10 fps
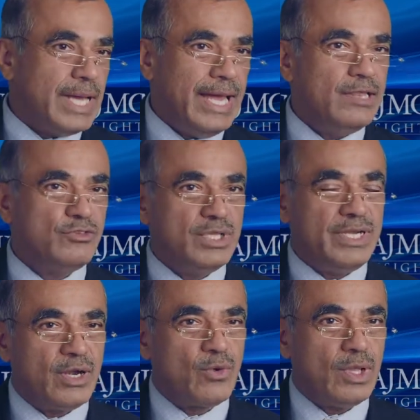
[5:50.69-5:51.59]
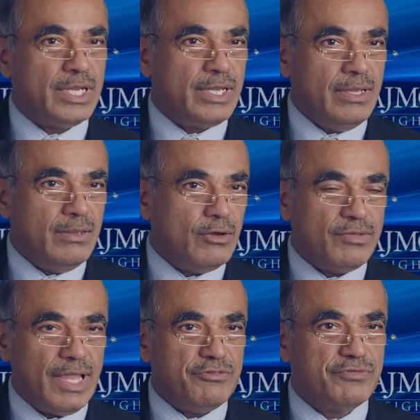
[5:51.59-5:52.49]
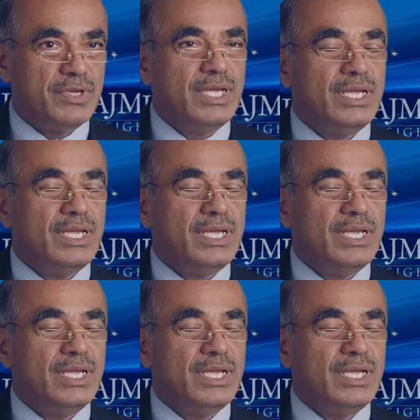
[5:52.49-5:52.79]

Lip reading: health-related quality of life